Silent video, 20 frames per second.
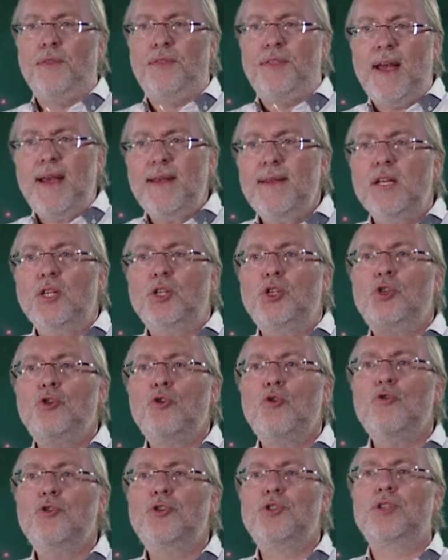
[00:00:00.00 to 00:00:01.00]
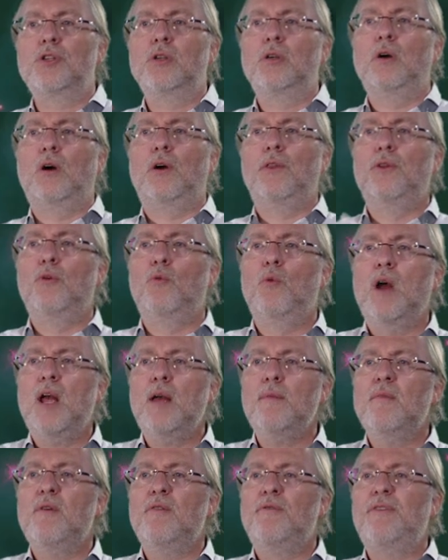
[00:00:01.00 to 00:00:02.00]
then source on the
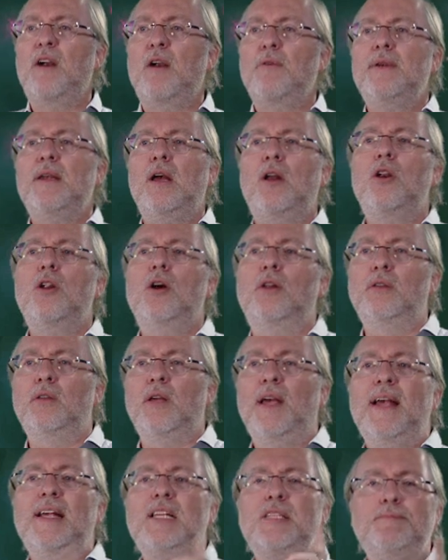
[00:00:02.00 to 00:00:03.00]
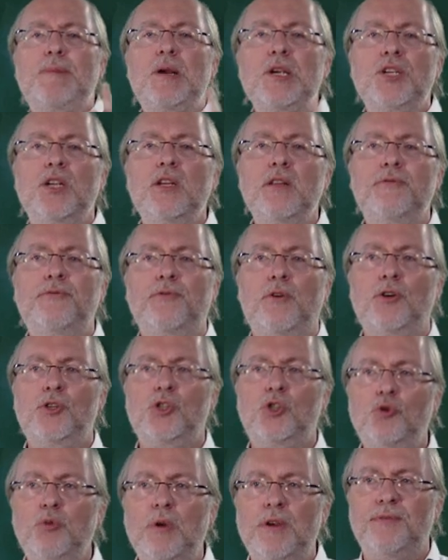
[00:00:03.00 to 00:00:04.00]
web vary a lot, especially for
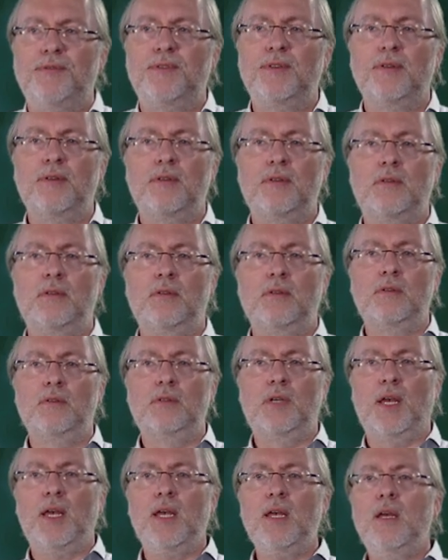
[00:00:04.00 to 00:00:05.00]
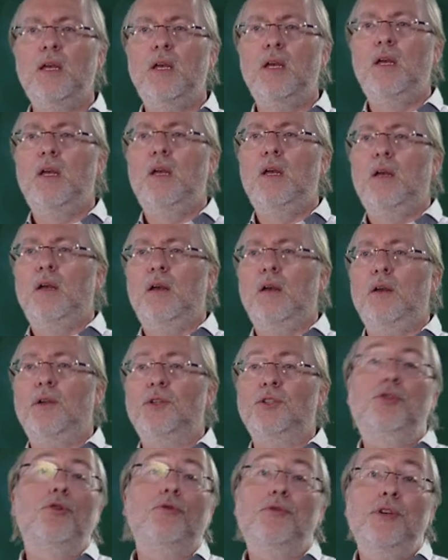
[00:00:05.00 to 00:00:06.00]
Swift, okay?
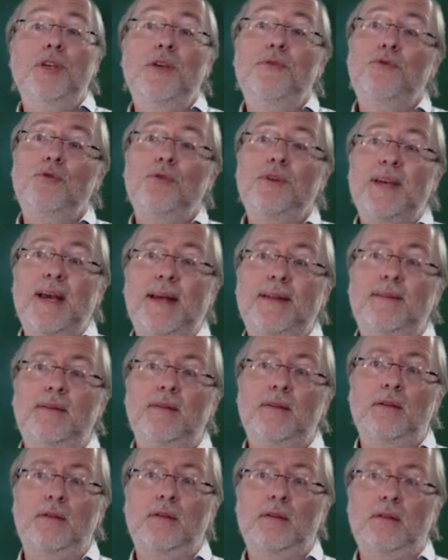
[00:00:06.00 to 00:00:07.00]
So if you get